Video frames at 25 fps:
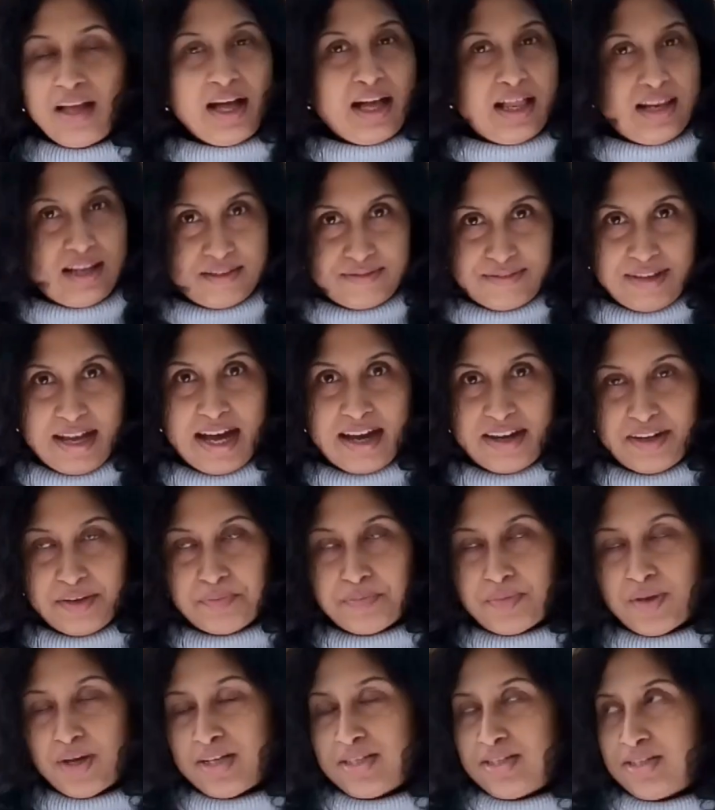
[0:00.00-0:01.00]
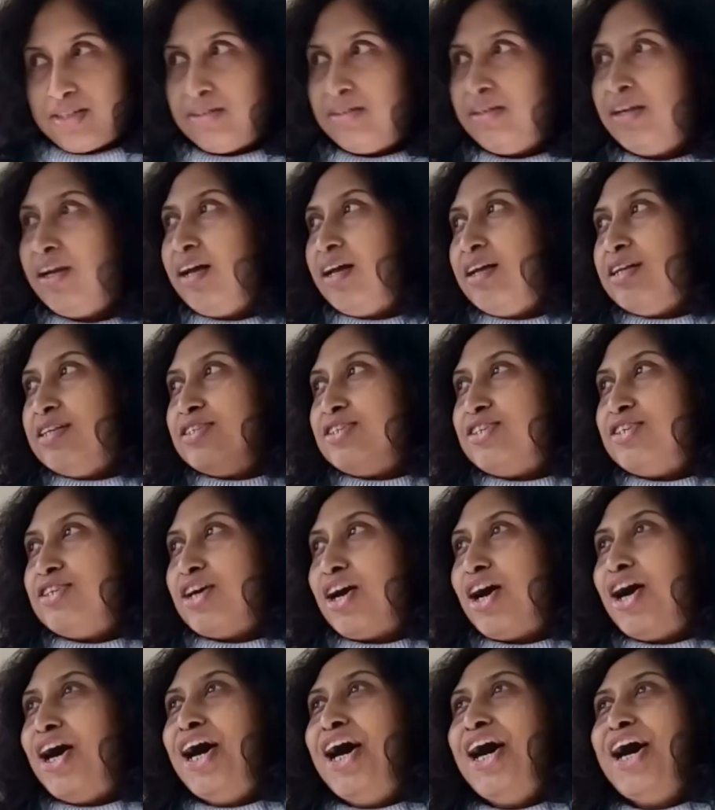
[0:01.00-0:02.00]
I love Harry Potter.
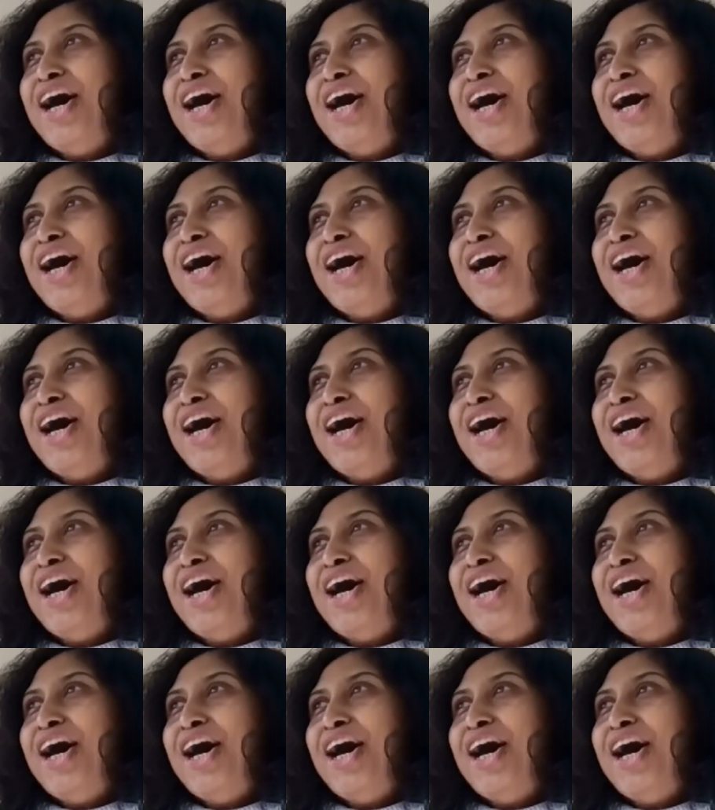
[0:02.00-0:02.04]
So